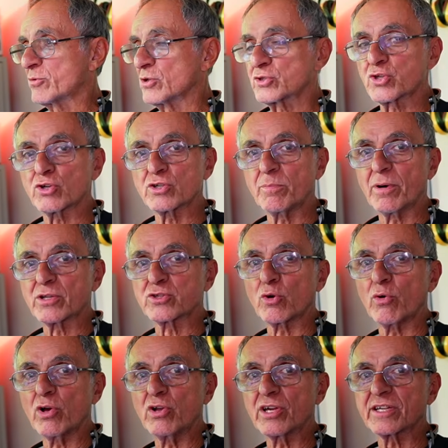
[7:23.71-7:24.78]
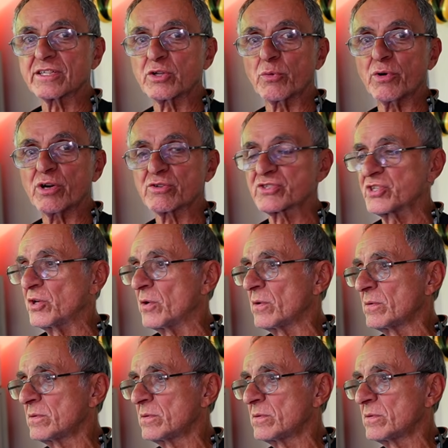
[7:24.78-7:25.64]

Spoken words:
concerned about the oil leak in the rear seal.